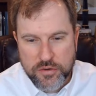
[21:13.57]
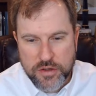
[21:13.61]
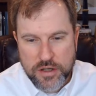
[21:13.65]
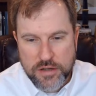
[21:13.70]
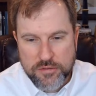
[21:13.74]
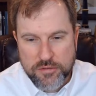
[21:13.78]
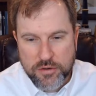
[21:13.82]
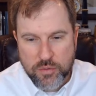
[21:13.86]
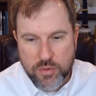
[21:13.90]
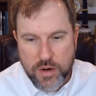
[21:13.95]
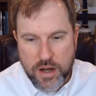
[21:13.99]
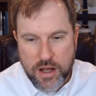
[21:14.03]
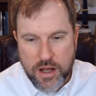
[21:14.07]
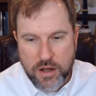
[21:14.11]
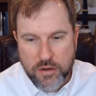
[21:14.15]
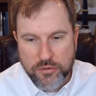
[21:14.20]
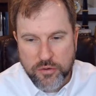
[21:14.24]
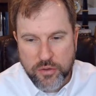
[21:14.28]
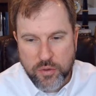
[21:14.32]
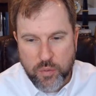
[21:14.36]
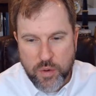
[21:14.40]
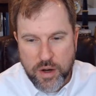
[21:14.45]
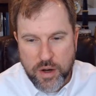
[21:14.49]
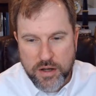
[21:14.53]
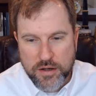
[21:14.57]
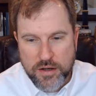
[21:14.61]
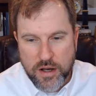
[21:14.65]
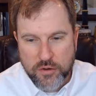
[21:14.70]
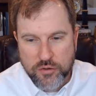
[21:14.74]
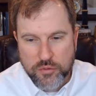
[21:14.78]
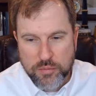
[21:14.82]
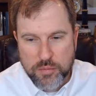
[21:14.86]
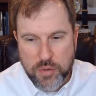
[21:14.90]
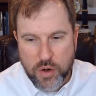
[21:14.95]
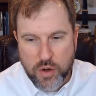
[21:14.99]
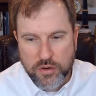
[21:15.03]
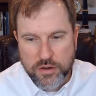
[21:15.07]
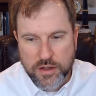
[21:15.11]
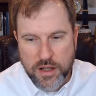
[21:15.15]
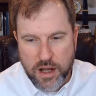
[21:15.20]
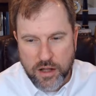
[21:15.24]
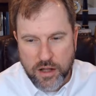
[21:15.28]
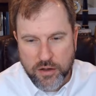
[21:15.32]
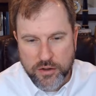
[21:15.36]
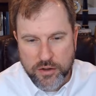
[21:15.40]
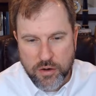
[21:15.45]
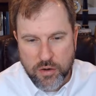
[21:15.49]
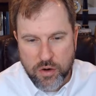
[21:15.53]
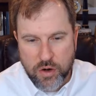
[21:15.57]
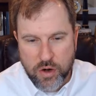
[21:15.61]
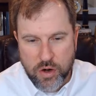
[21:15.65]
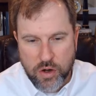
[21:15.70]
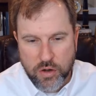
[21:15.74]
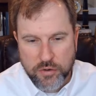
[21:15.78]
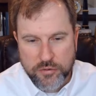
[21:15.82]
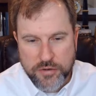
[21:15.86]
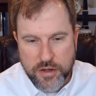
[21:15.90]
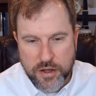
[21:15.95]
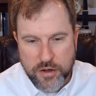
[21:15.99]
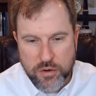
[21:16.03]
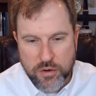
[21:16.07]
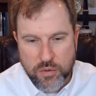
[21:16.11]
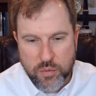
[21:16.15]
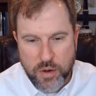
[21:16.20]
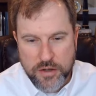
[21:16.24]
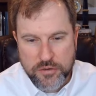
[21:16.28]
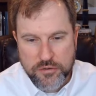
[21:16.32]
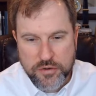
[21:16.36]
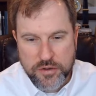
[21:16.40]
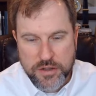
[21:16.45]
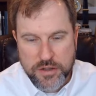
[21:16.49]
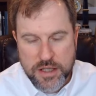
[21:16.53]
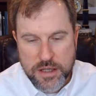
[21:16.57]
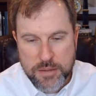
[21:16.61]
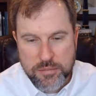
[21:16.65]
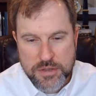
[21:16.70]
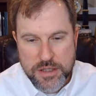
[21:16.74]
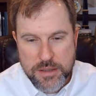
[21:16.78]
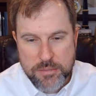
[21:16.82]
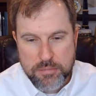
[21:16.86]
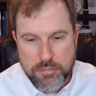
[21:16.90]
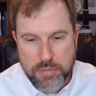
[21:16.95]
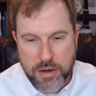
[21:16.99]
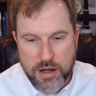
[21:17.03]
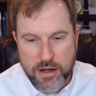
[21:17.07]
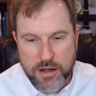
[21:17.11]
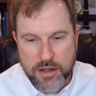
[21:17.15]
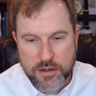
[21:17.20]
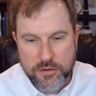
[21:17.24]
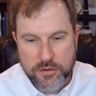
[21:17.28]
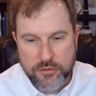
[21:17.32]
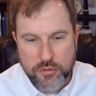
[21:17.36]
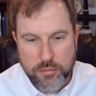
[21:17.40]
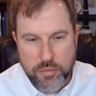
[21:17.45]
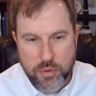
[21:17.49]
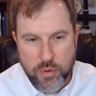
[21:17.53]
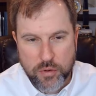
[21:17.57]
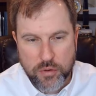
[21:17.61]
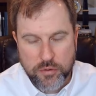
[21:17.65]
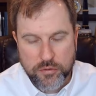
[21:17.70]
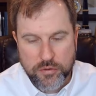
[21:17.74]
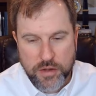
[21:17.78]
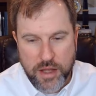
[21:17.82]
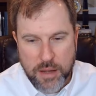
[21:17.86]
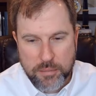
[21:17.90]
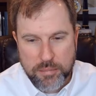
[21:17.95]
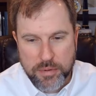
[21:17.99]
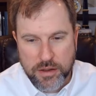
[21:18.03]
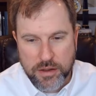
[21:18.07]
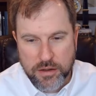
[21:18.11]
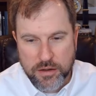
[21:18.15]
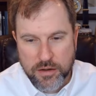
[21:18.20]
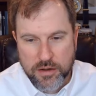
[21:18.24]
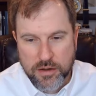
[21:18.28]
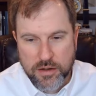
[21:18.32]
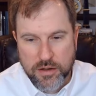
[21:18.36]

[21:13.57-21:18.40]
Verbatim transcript: and even rounds at the White House bowling alley are all standard ways to keep deep-pocketed supporters happy